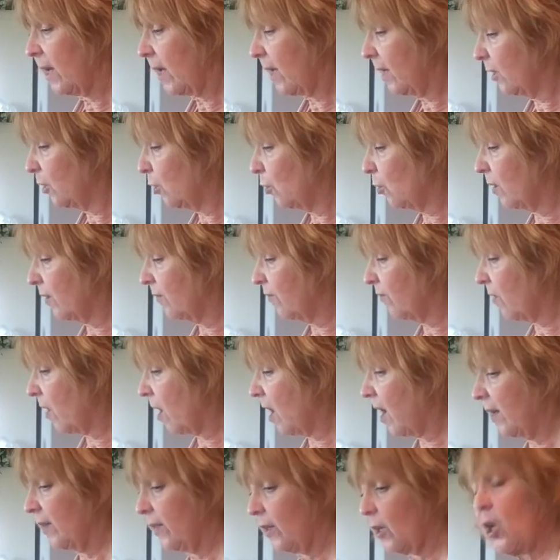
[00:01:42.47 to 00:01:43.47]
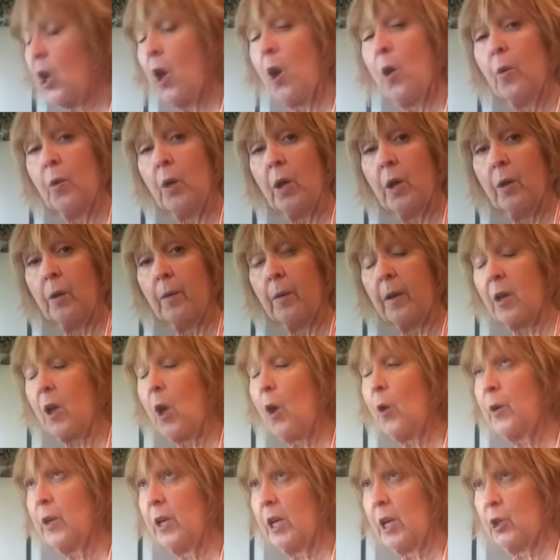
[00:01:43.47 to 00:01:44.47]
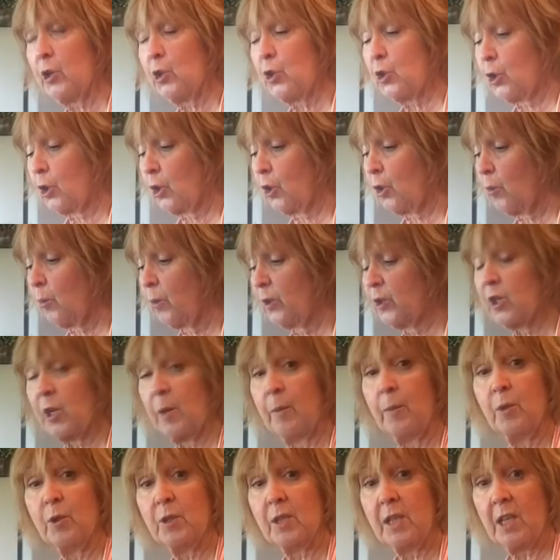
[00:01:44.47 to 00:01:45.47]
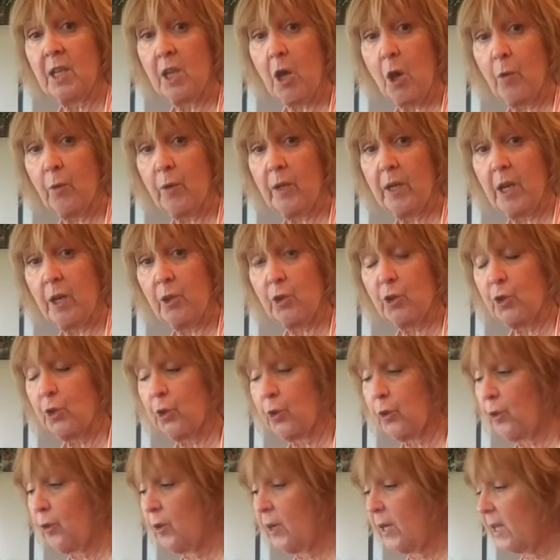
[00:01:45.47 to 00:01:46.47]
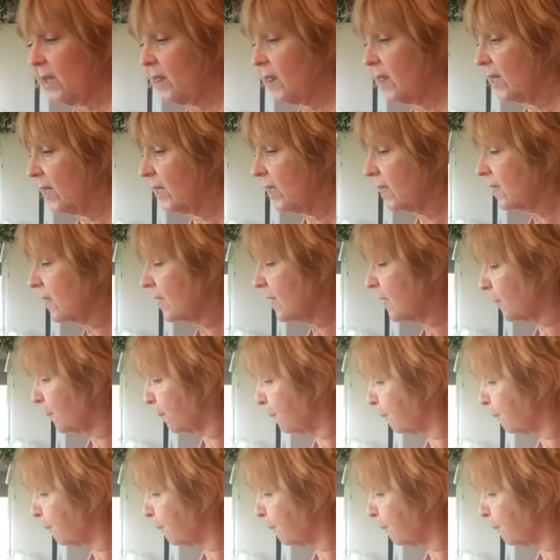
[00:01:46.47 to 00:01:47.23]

you can find the coconut sugar, which I'm using coconut sugar in this.